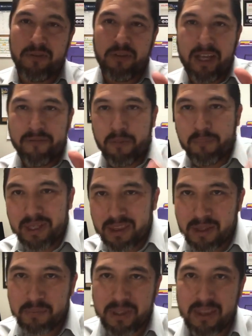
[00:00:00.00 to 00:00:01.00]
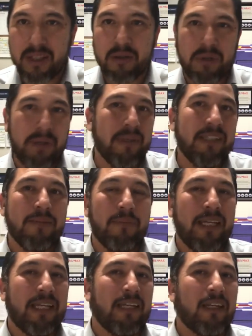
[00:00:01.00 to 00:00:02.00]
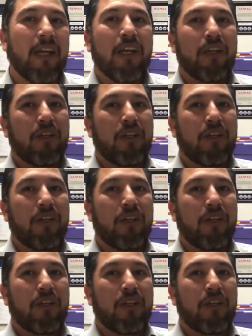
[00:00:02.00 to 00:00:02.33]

If you have a month-to-month agreement, meaning